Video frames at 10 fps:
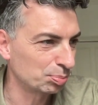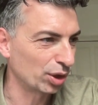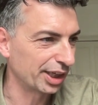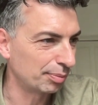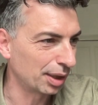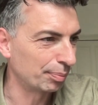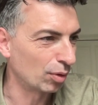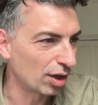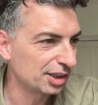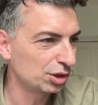brain by
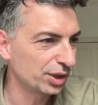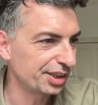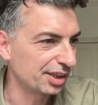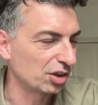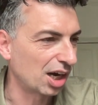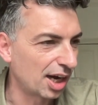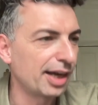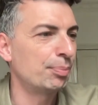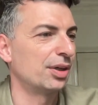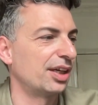monitoring their
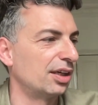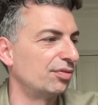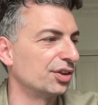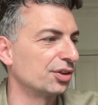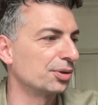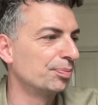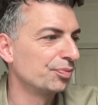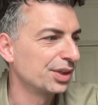eye behavior